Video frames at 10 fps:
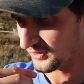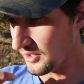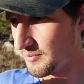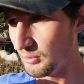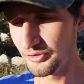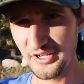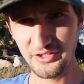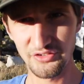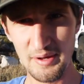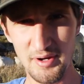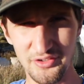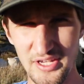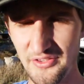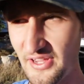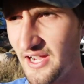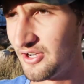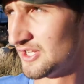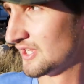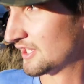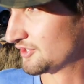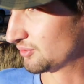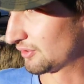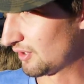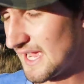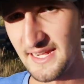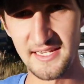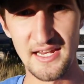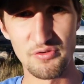maybe we'll take the side-by-sides out, do a little hiking.